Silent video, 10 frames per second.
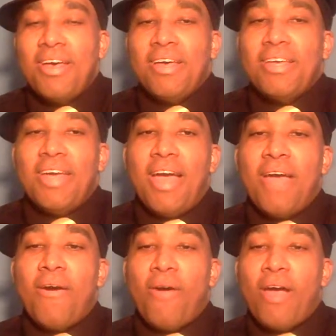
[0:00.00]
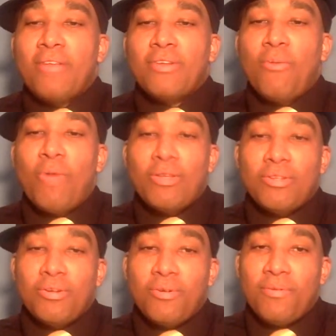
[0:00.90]
Yeah, okay, so
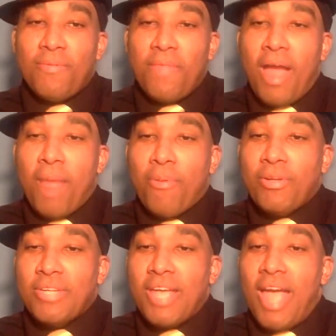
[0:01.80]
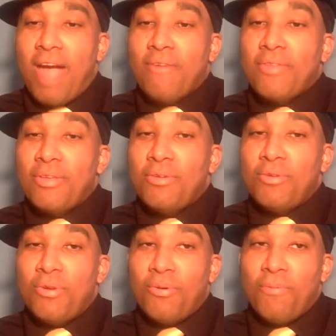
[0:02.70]
Wizard, I appreciate everything you
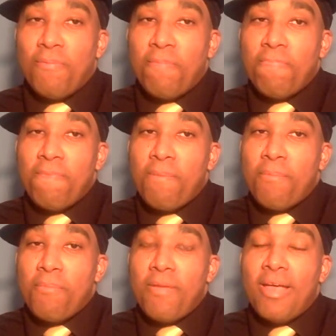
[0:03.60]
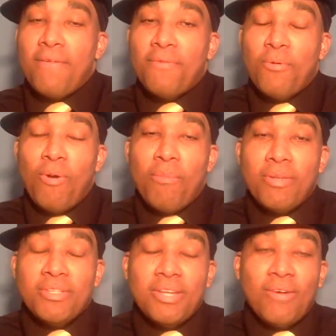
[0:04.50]
do. And if you want me
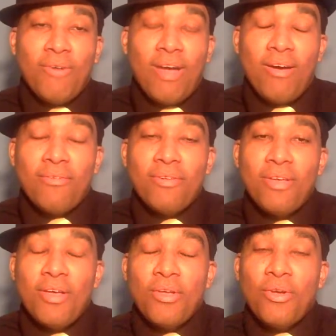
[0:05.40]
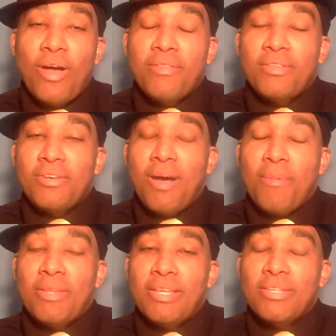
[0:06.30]
to stick around, you're going to have to drop
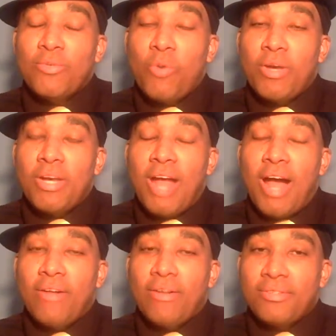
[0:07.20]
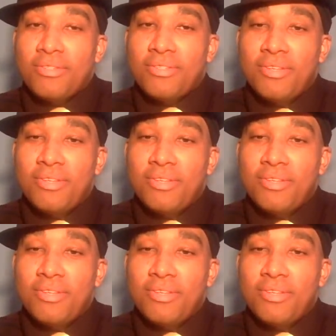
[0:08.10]
at least $20.